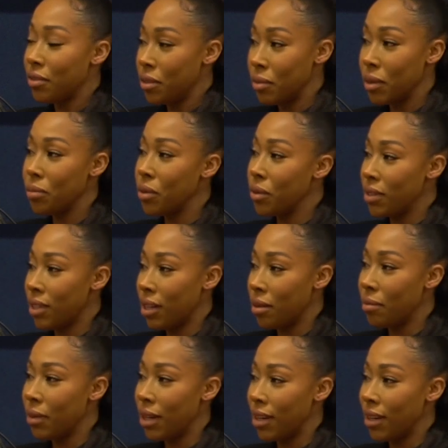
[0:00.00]
to be bought out
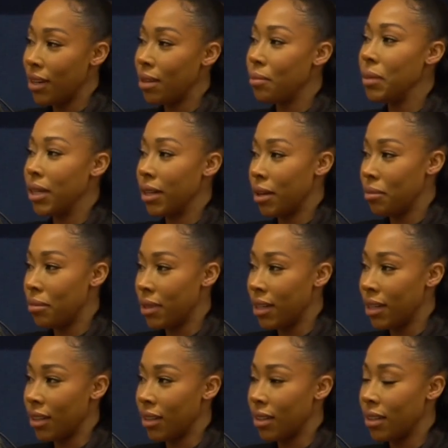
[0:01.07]
by a big
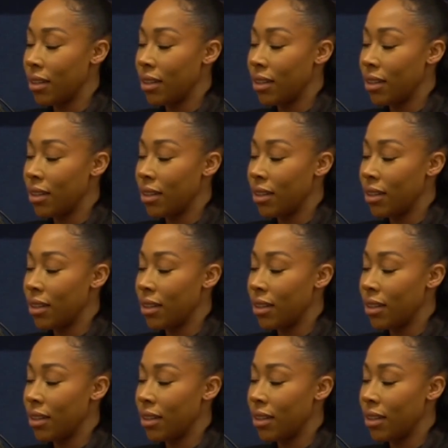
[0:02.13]
company.